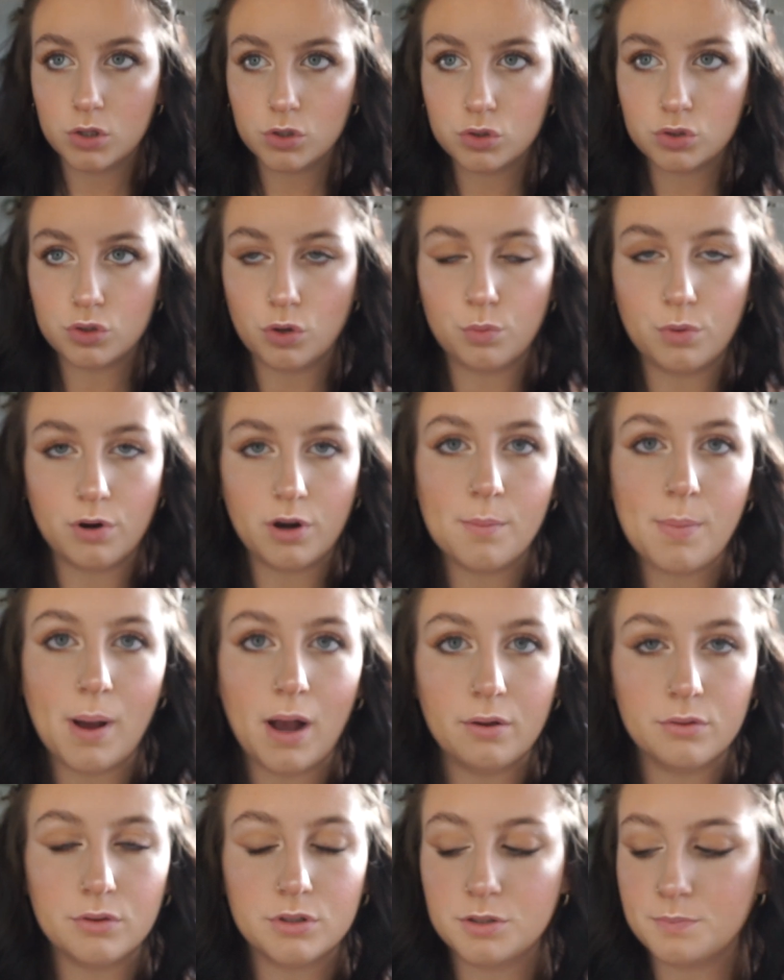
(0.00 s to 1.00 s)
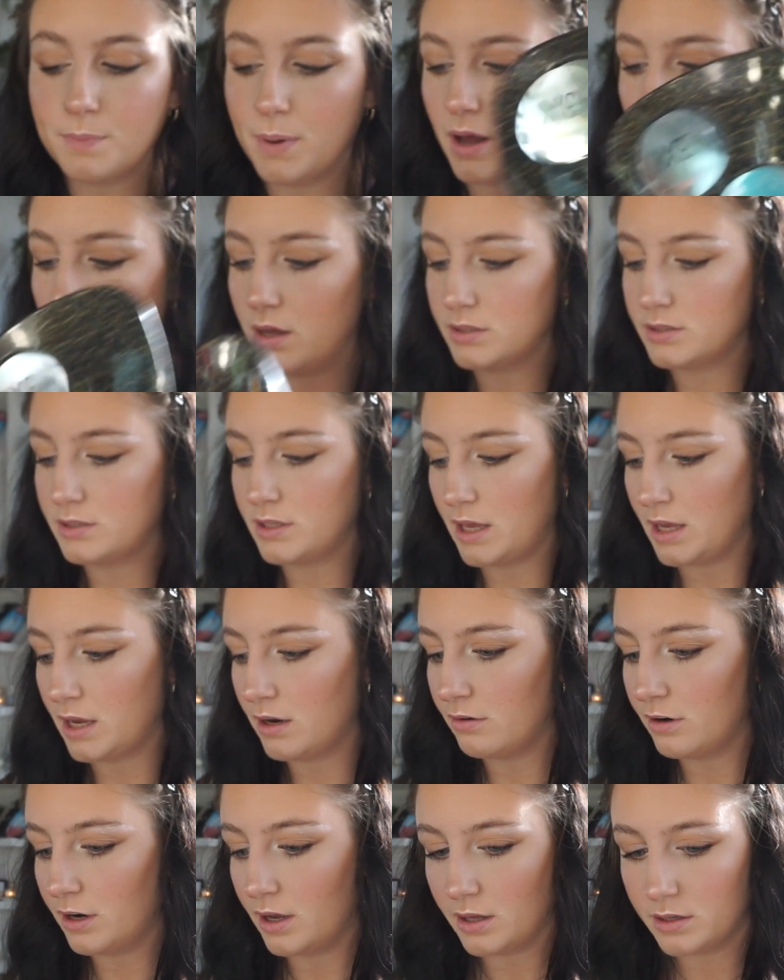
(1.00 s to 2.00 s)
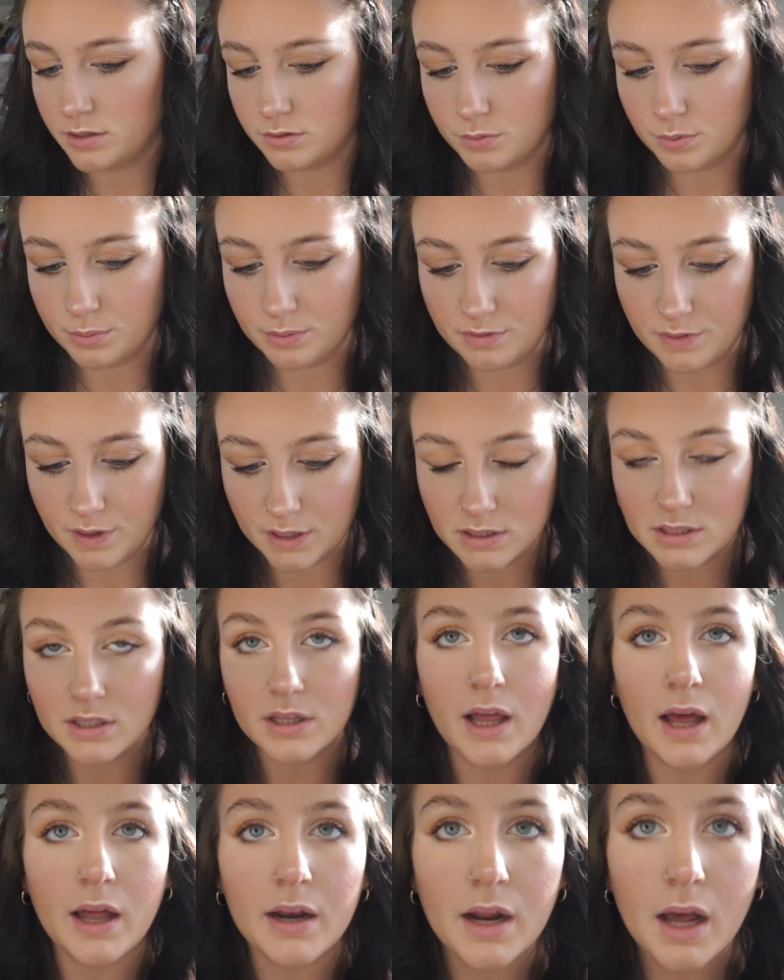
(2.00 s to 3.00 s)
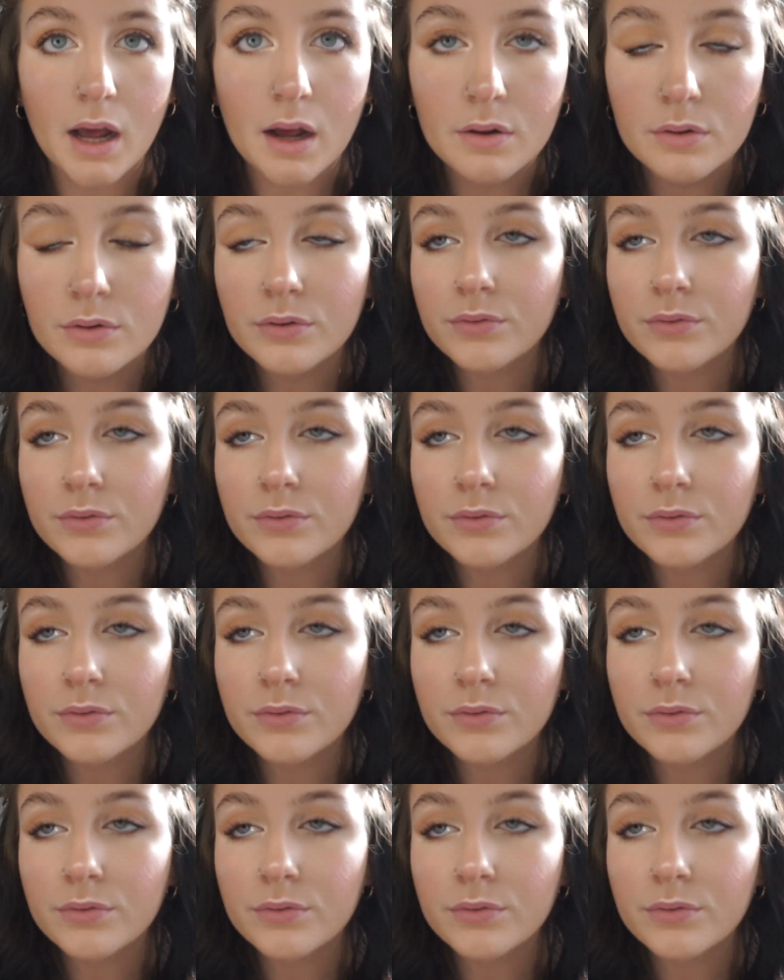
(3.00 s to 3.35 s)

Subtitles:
Don't worry about the sparse areas, we'll be fixing that now.